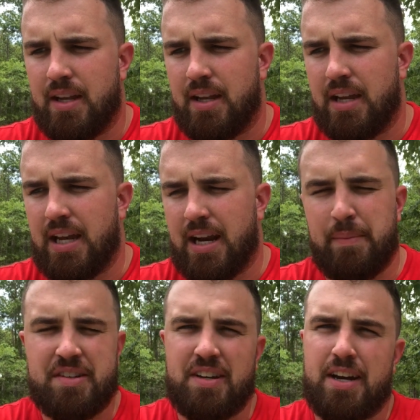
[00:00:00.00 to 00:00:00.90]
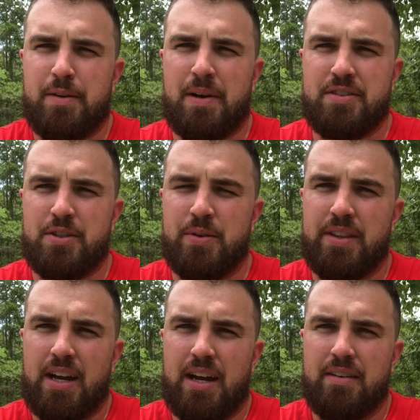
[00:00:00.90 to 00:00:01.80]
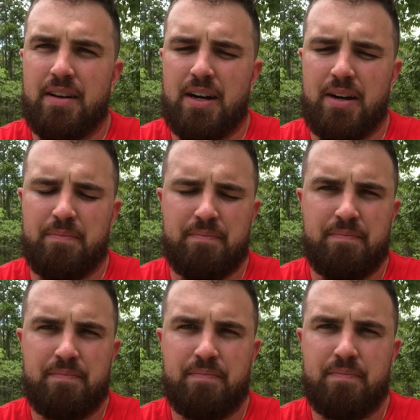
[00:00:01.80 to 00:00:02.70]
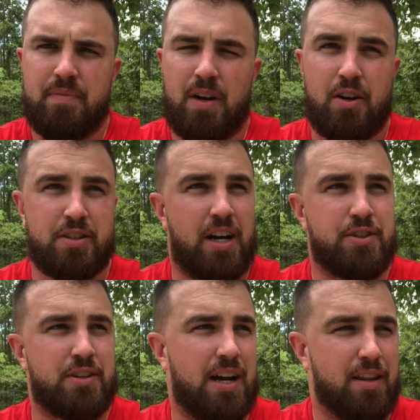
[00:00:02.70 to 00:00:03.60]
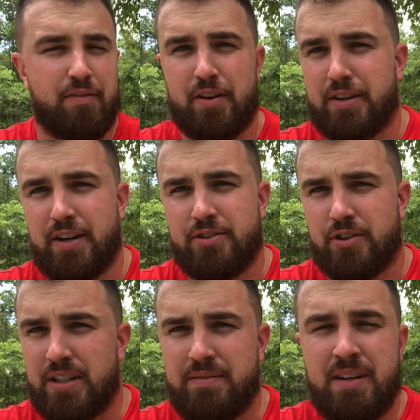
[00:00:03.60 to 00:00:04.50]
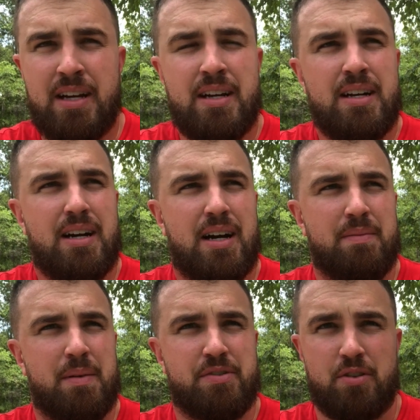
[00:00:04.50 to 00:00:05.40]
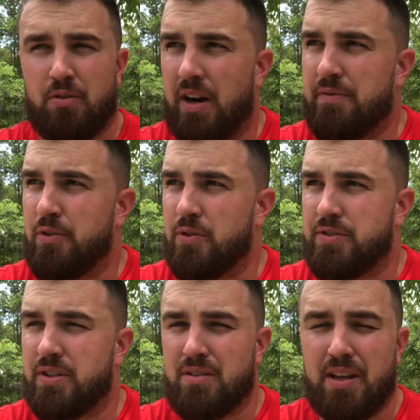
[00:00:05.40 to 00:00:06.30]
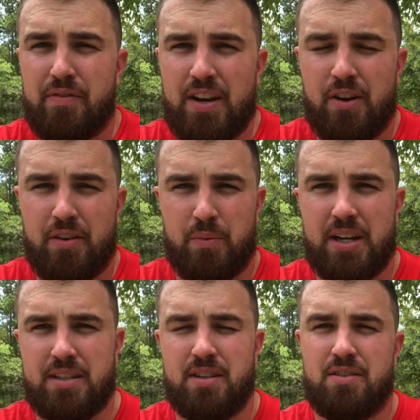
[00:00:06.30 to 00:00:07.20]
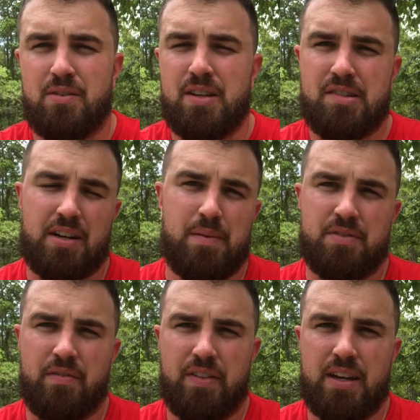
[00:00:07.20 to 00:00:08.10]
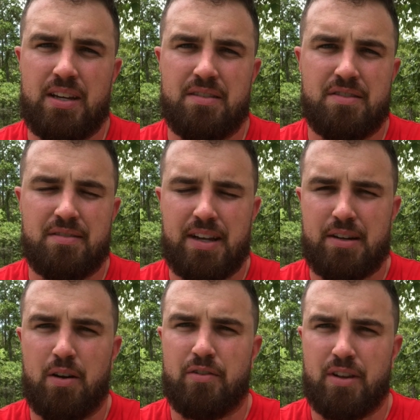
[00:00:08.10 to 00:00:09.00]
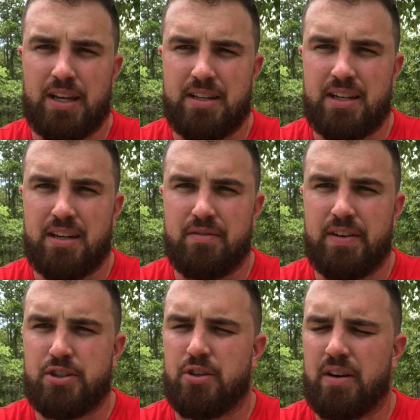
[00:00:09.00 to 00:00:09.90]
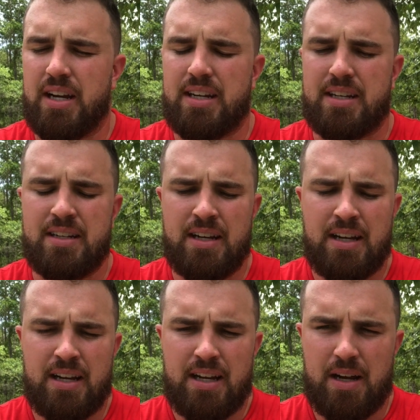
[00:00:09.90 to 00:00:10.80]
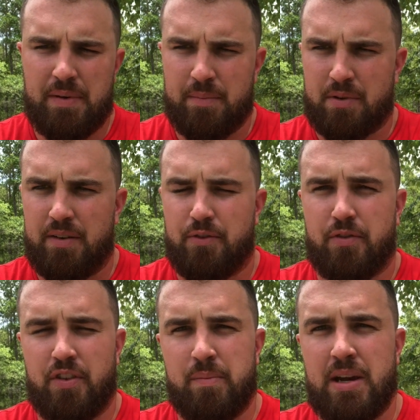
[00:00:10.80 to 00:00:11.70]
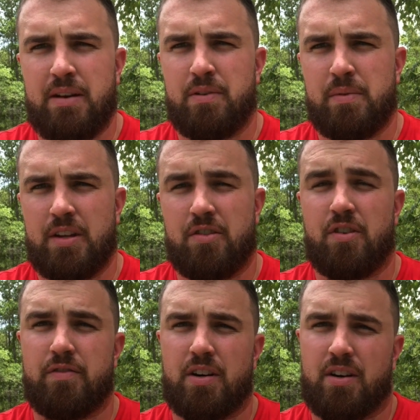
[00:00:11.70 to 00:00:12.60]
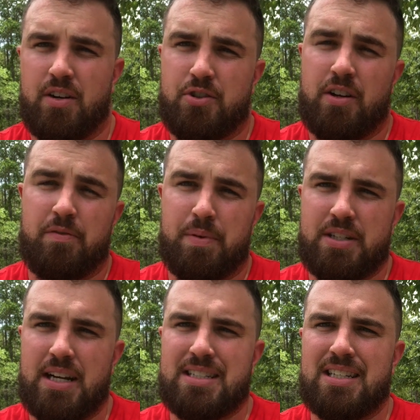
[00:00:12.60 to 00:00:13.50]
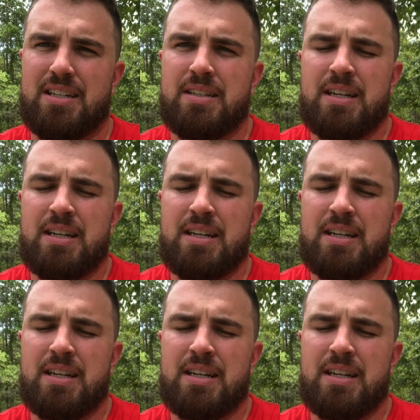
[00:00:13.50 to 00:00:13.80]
I'm excited about doing that. I love our country. I'm so grateful to live here that we get to do these types of things like overlanding and adventure riding. And I'm grateful for the men and women that served our country and have protected it